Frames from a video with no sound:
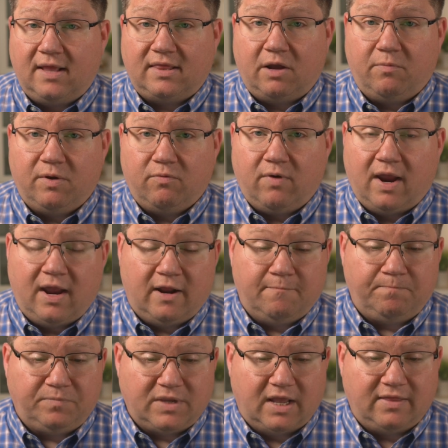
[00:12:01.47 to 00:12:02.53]
that we
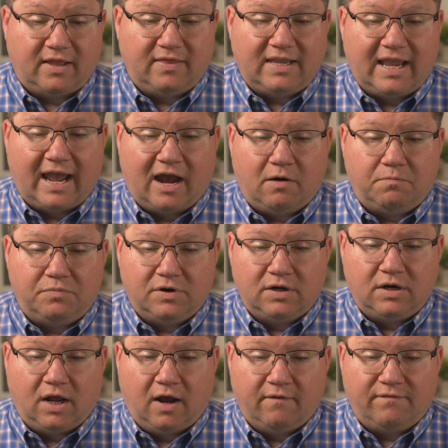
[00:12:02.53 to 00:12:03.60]
ran and then the
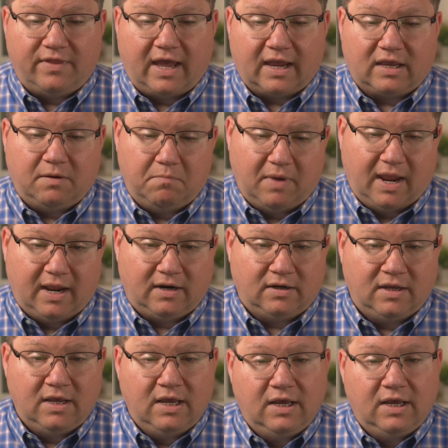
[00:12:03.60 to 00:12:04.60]
output of that command.